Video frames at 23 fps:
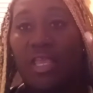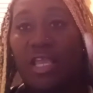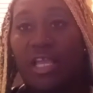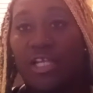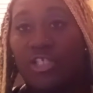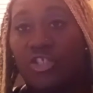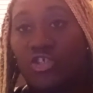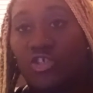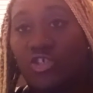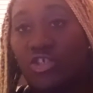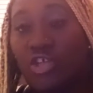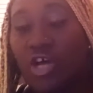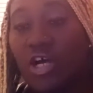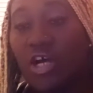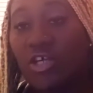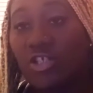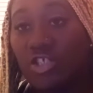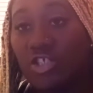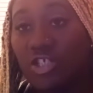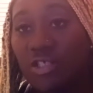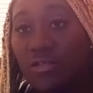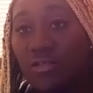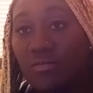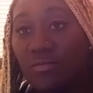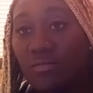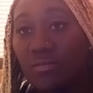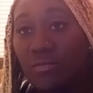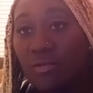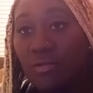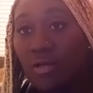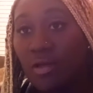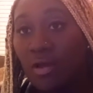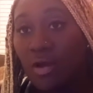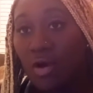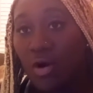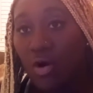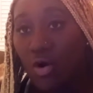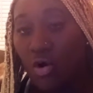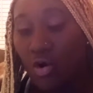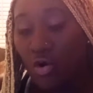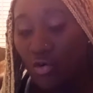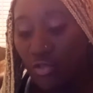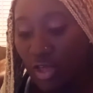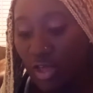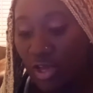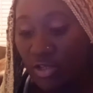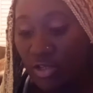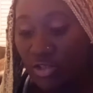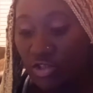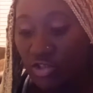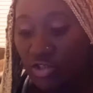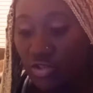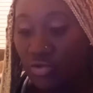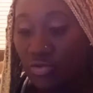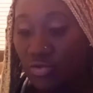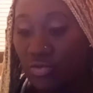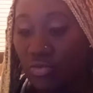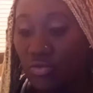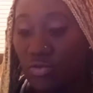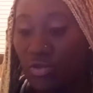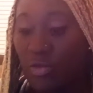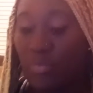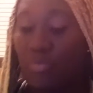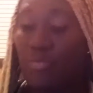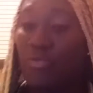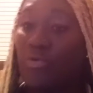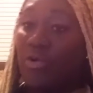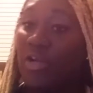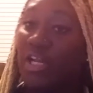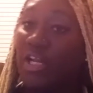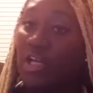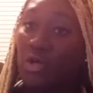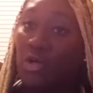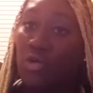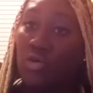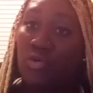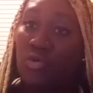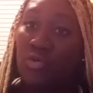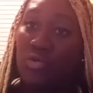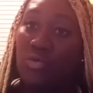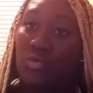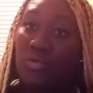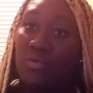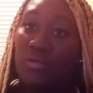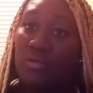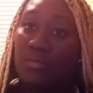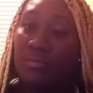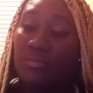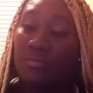introduction, or they'll do the prelude,